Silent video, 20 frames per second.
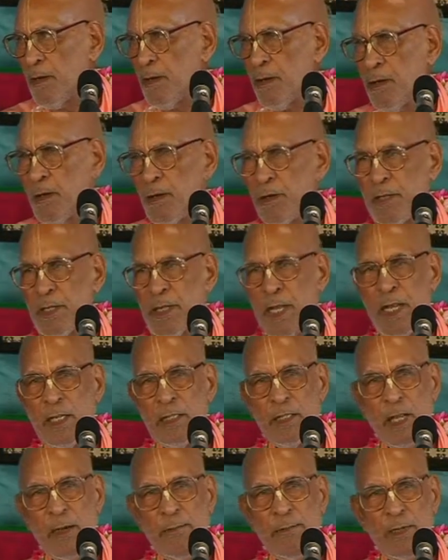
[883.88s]
Oh, he has
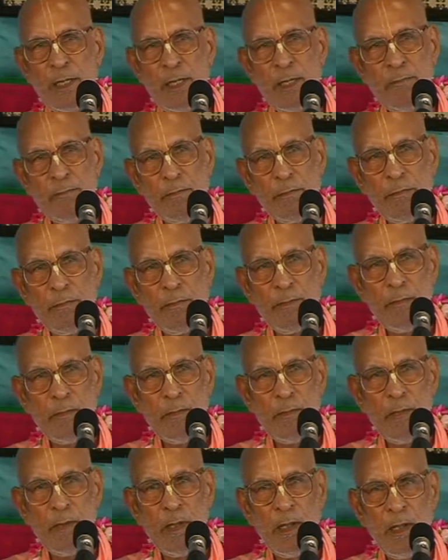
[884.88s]
served him.
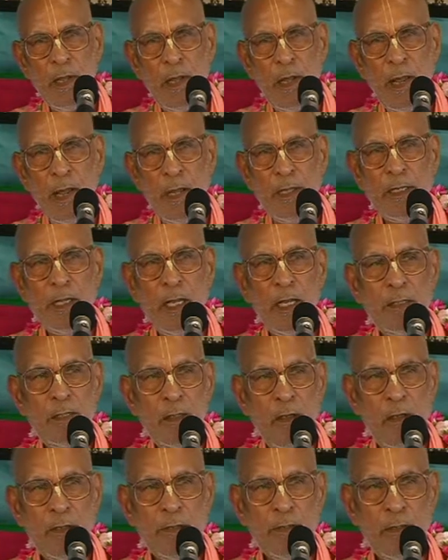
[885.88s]
And he has
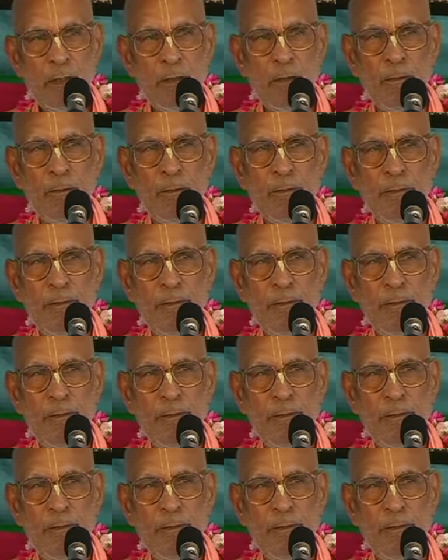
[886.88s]
also,